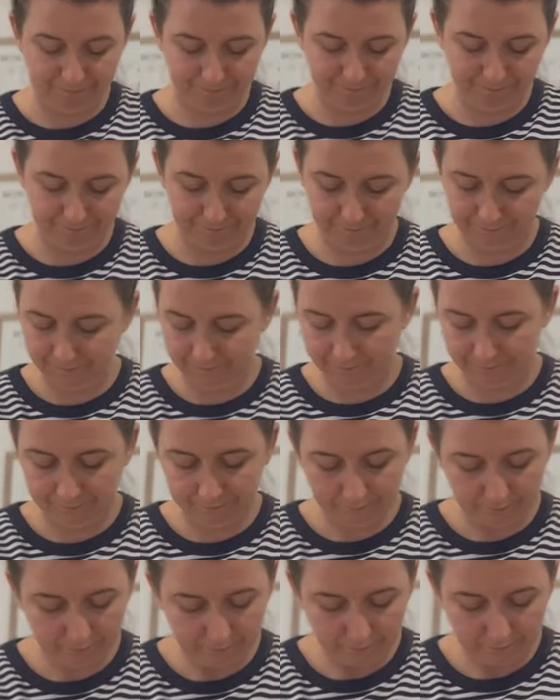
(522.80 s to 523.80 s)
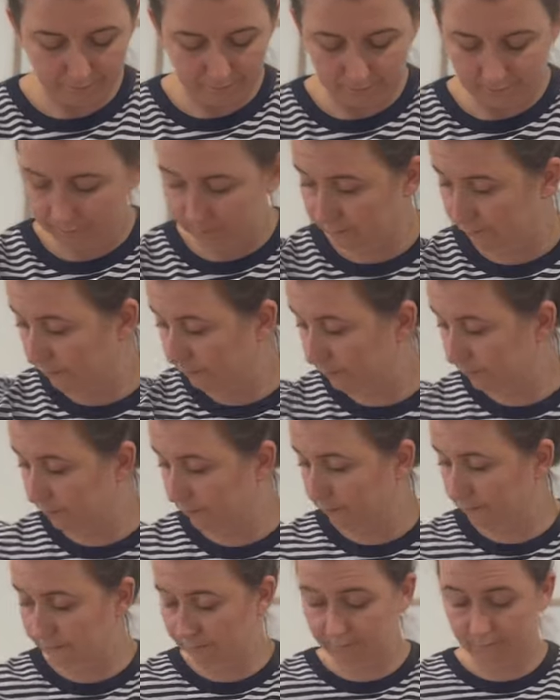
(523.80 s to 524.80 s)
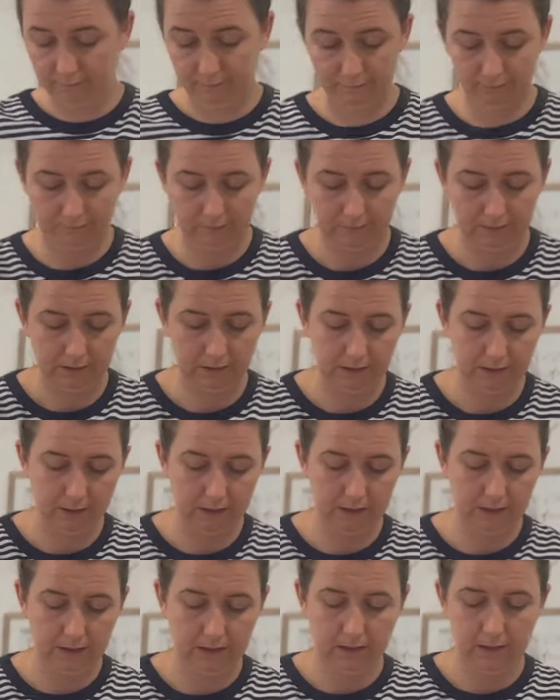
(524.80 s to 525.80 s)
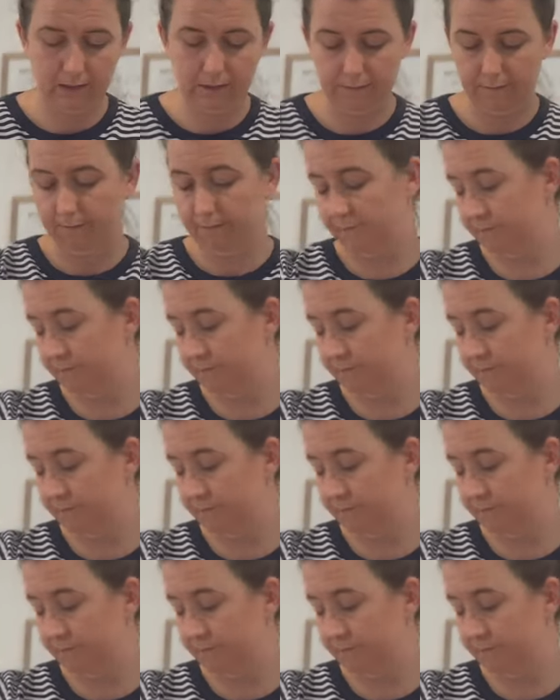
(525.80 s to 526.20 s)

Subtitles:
No one is speaking in this clip.